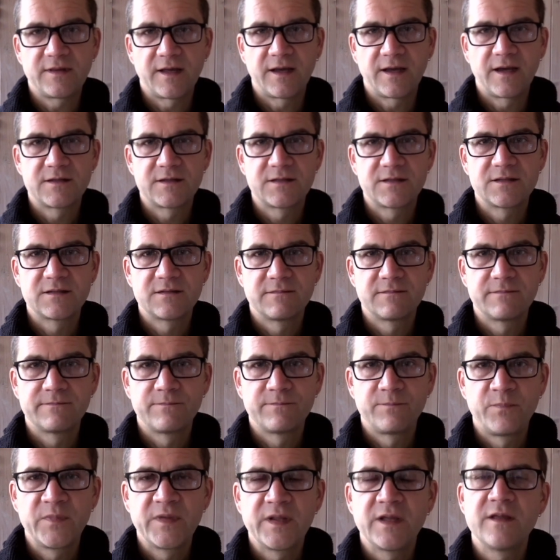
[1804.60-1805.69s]
that.
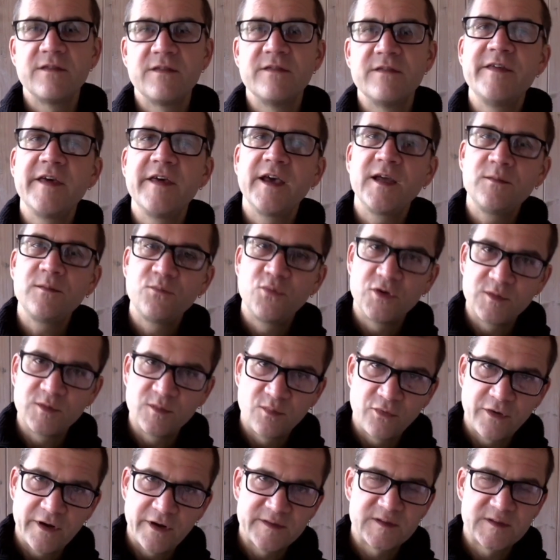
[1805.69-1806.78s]
Then put
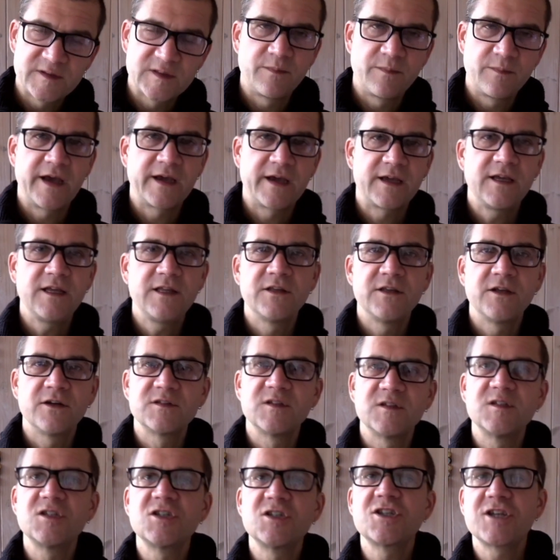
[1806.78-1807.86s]
breaths back in there
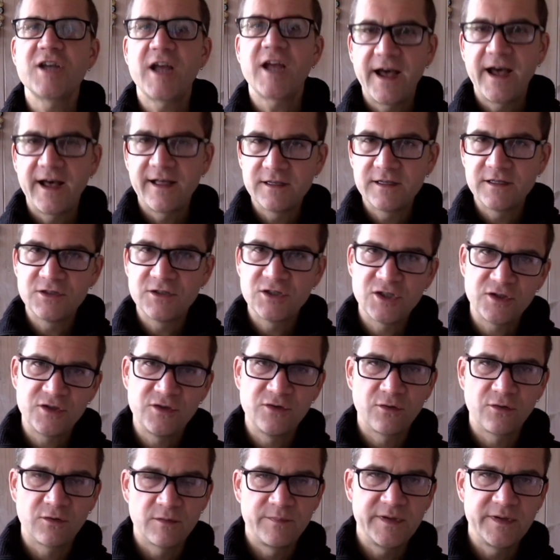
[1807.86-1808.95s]
to challenge
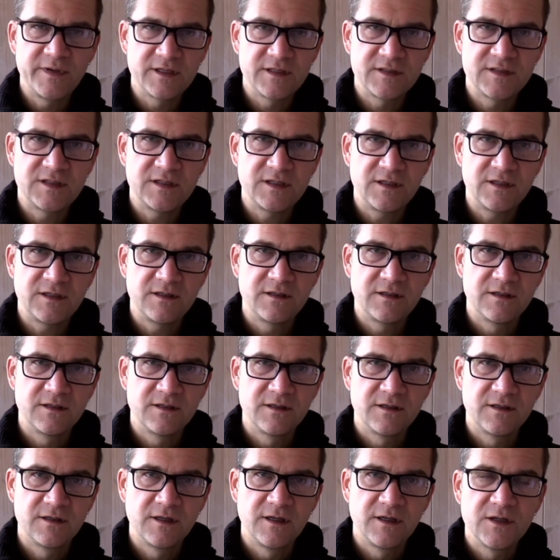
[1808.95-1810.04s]
your ability
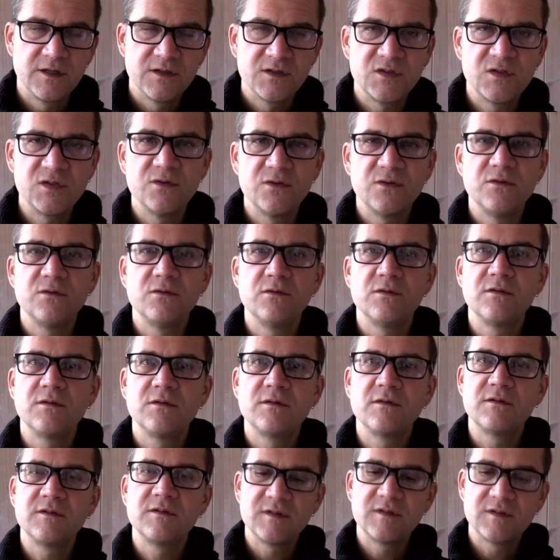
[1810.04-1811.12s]
to
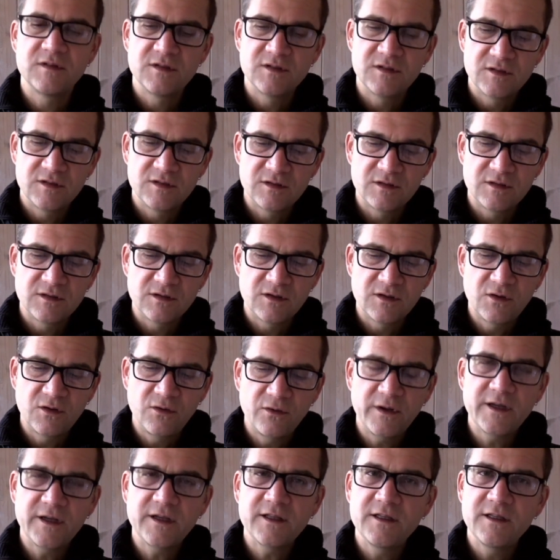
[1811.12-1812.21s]

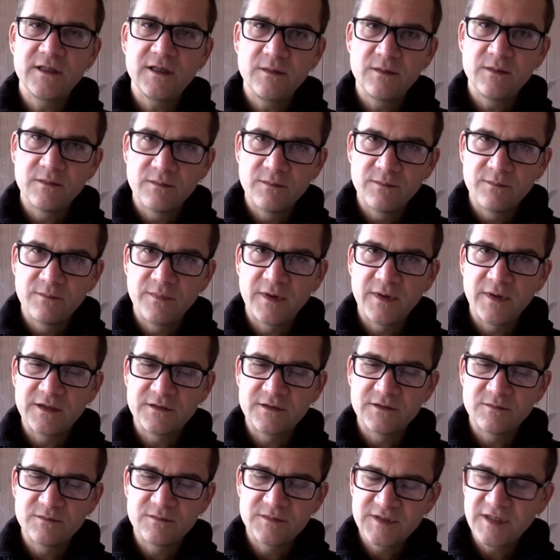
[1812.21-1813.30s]
quickly but
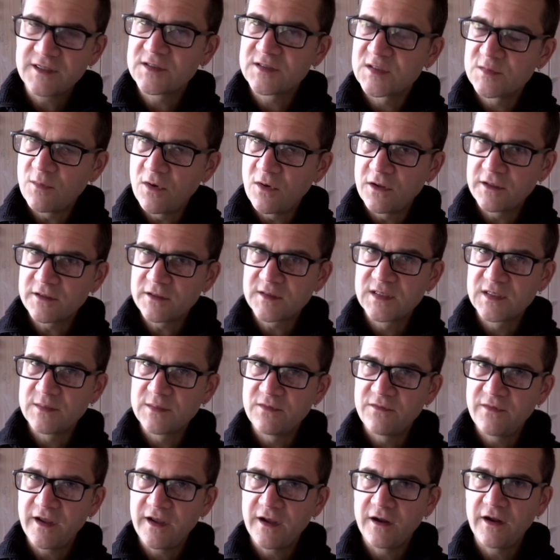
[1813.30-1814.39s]
take a small little sip
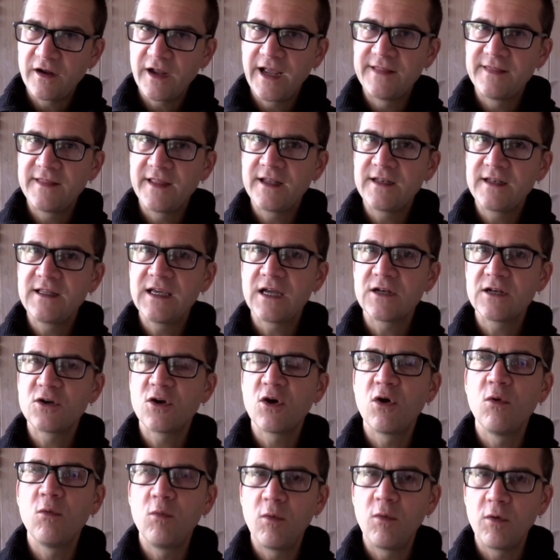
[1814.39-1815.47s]
of air and then get
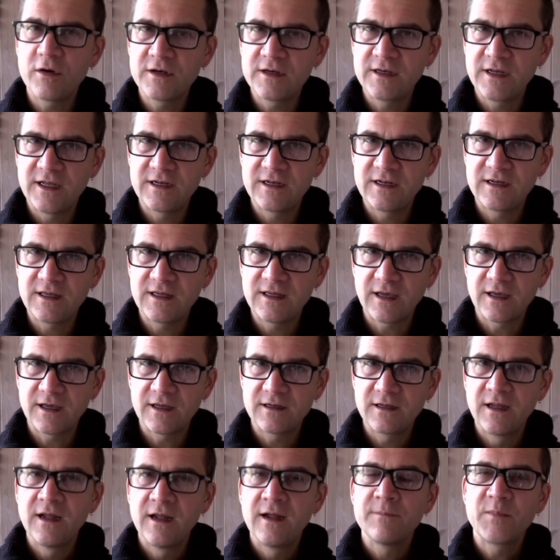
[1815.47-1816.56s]
coordinated again
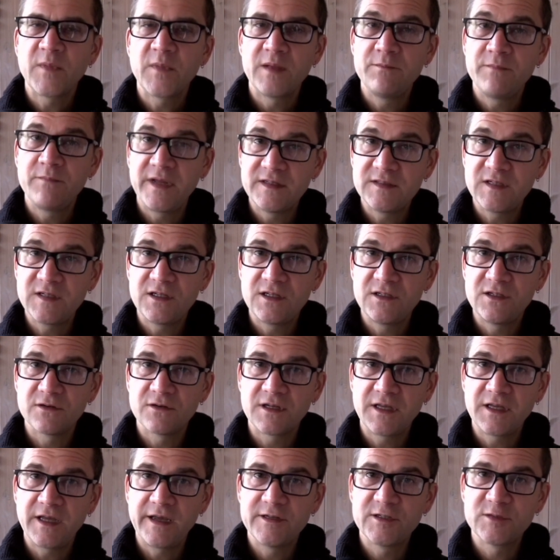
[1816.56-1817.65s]
and maintain your
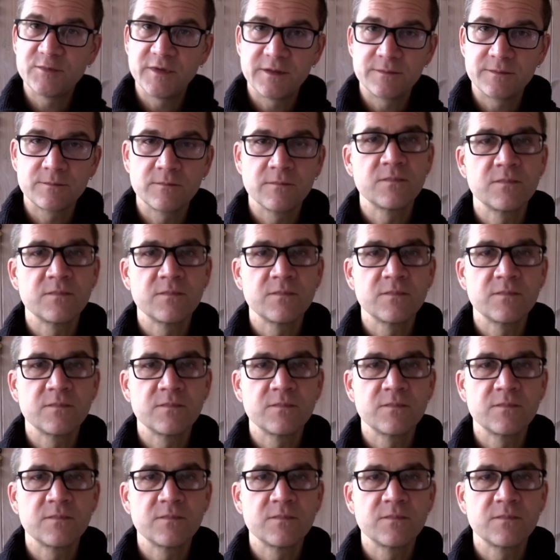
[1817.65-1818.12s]
engagement